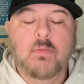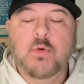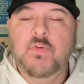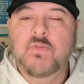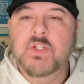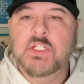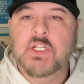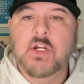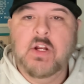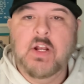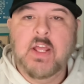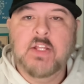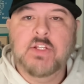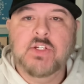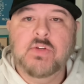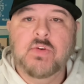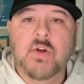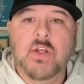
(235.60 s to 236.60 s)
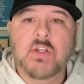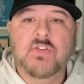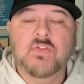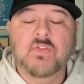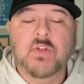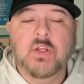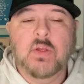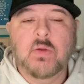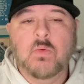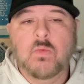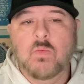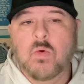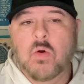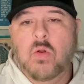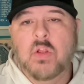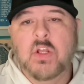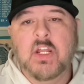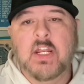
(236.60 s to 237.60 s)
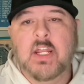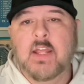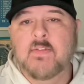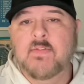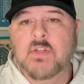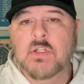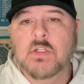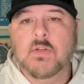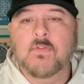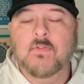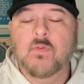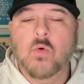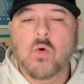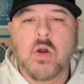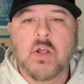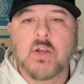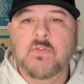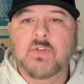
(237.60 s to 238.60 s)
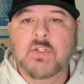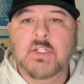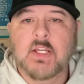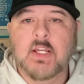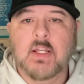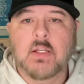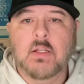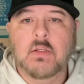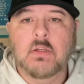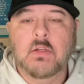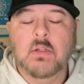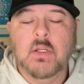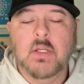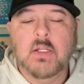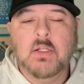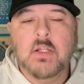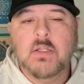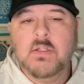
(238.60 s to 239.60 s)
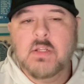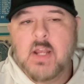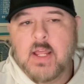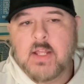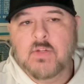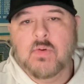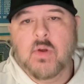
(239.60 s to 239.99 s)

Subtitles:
movies here at Aging Gracefully, we're only going to give this a 4 out of 10. It doesn't age